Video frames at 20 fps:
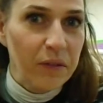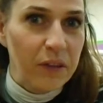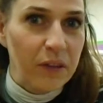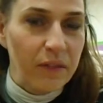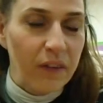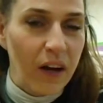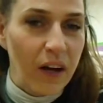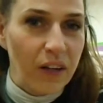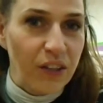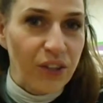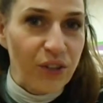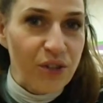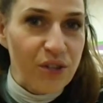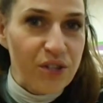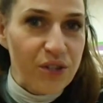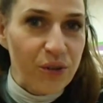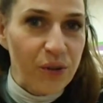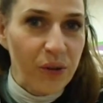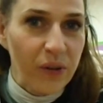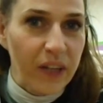of our new
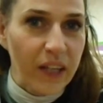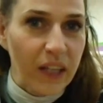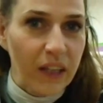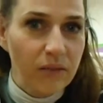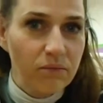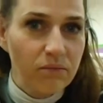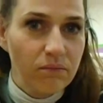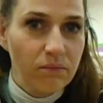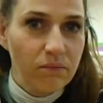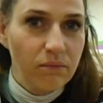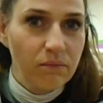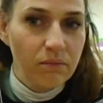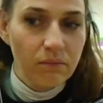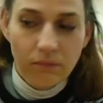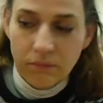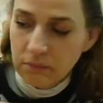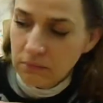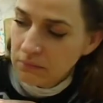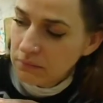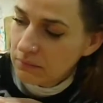story.
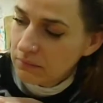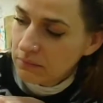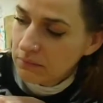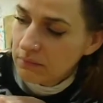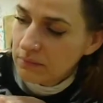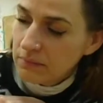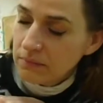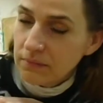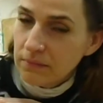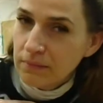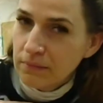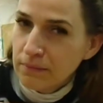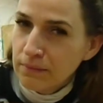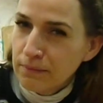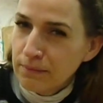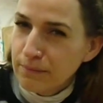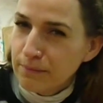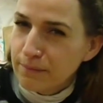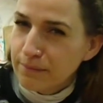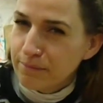
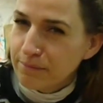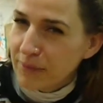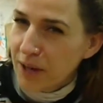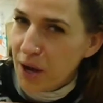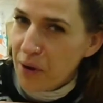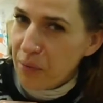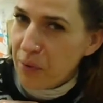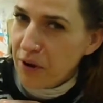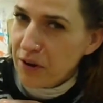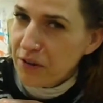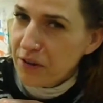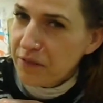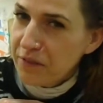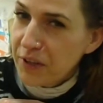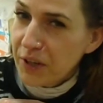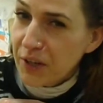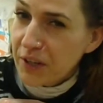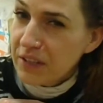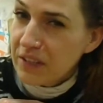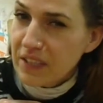I wonder if
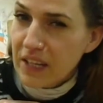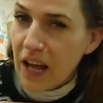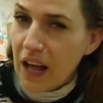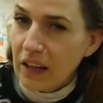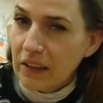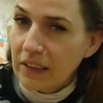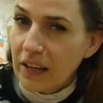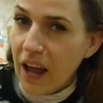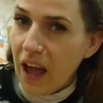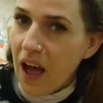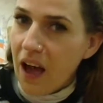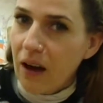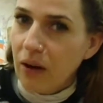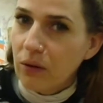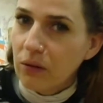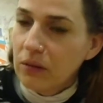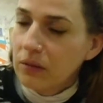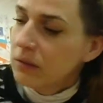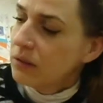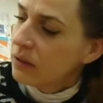you can tell now
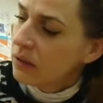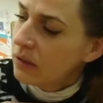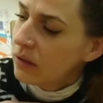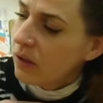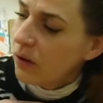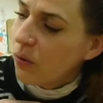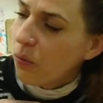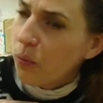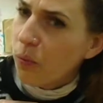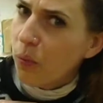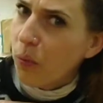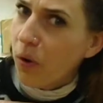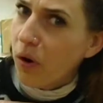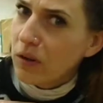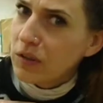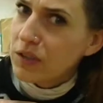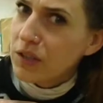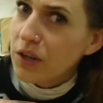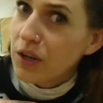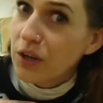
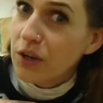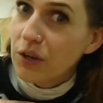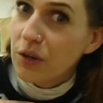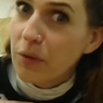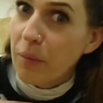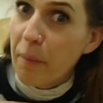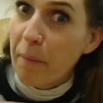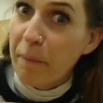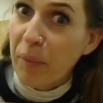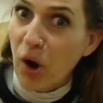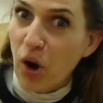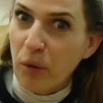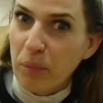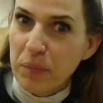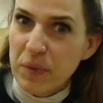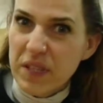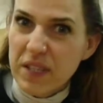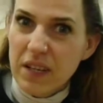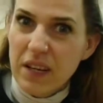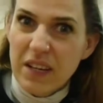what
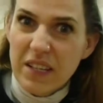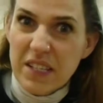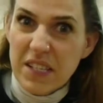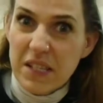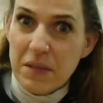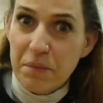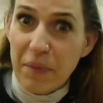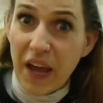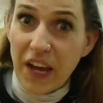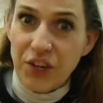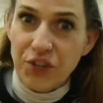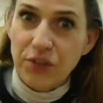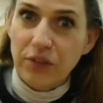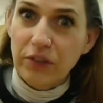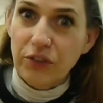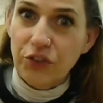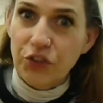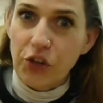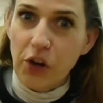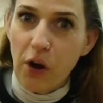Bob's special
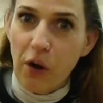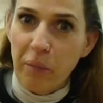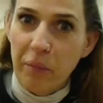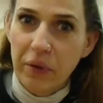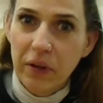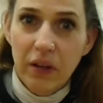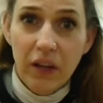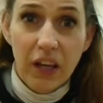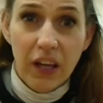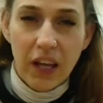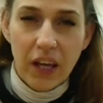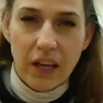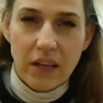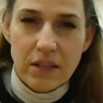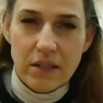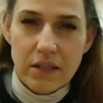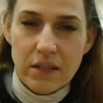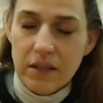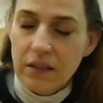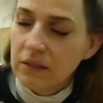job
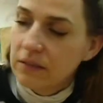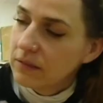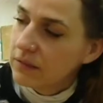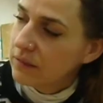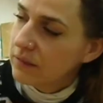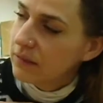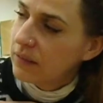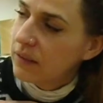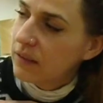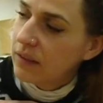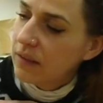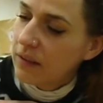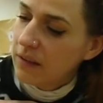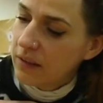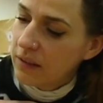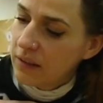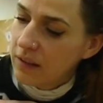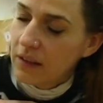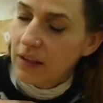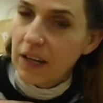is.
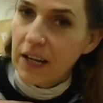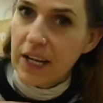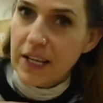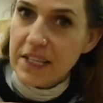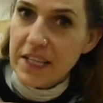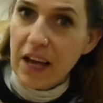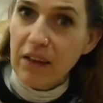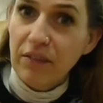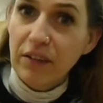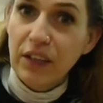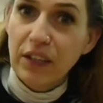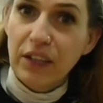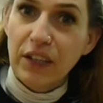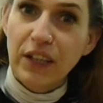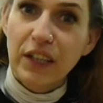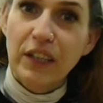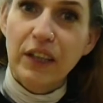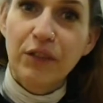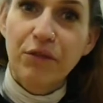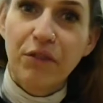Let's have a look
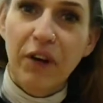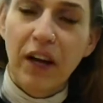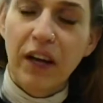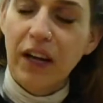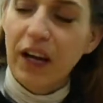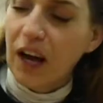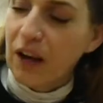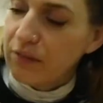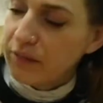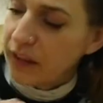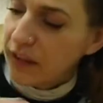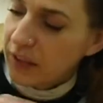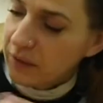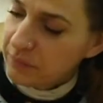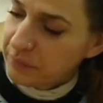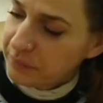at the front cover.